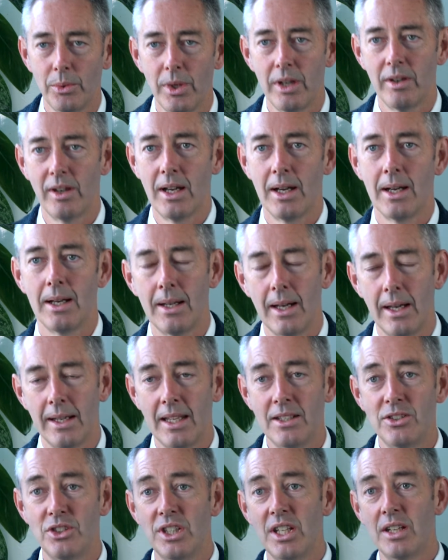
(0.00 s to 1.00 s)
We're an
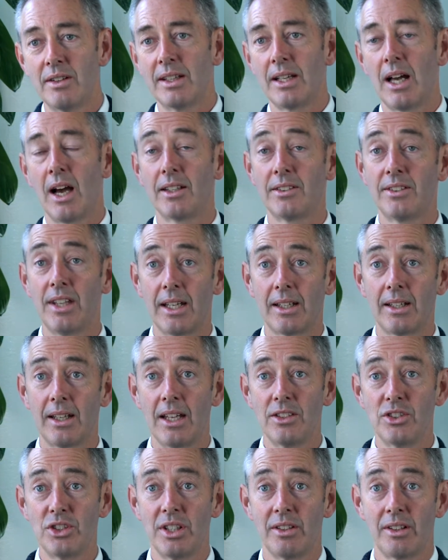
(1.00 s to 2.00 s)
engineering, high-tech
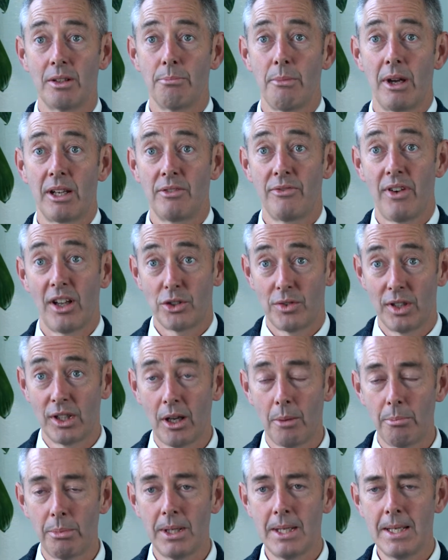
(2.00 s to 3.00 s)
engineering manufacturing
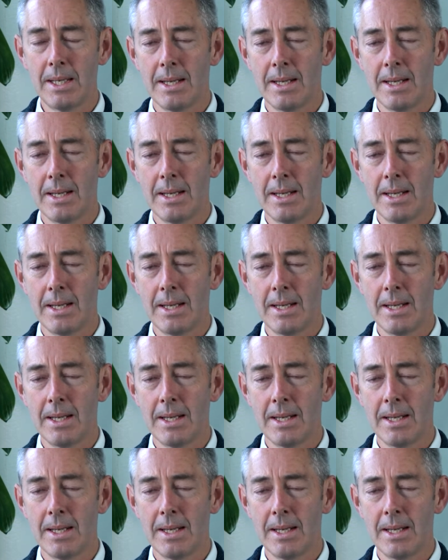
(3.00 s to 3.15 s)
company.